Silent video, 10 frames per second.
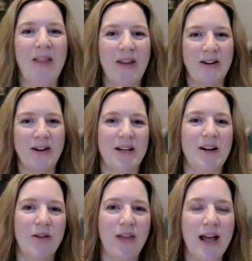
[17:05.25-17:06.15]
And
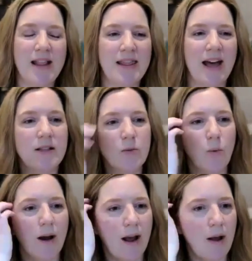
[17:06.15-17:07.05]
there, that's
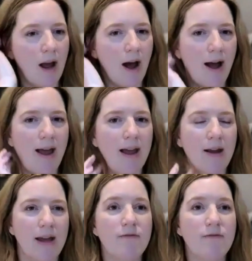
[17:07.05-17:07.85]
what I